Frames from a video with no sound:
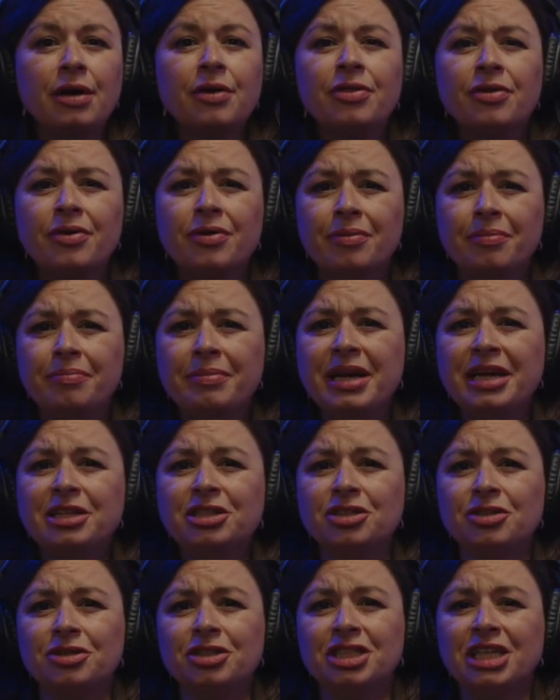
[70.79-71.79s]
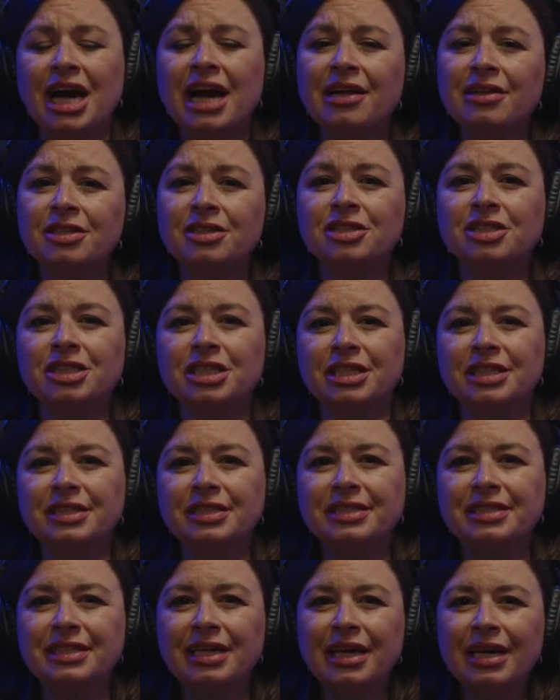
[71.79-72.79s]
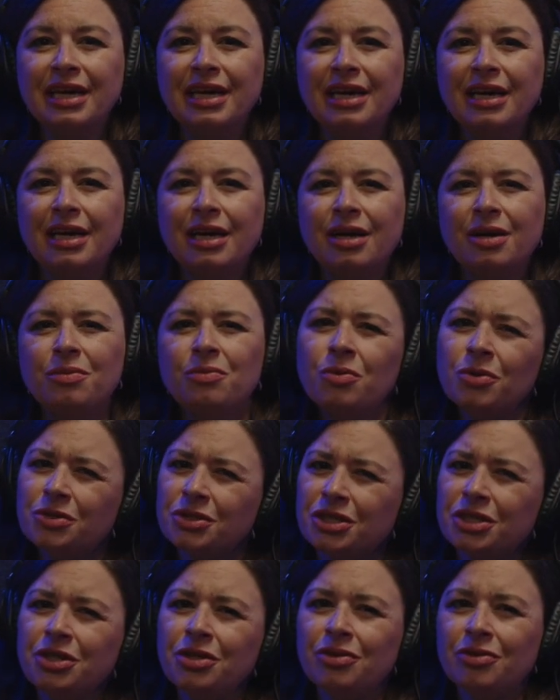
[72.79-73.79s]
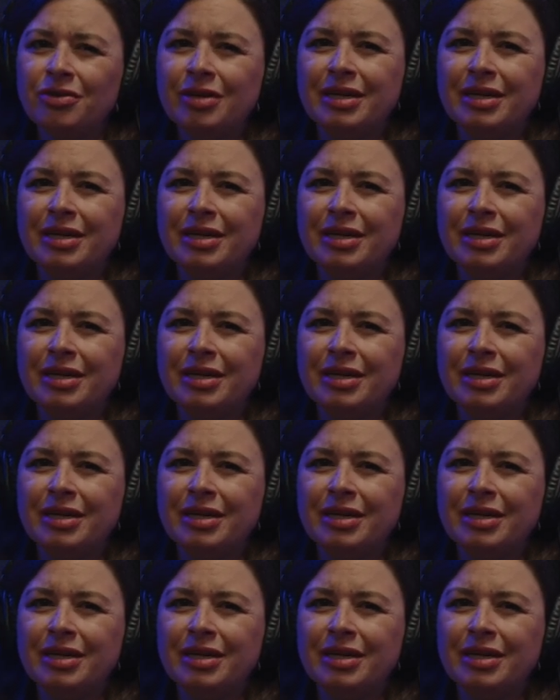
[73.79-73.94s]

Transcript: other major challenges. What's your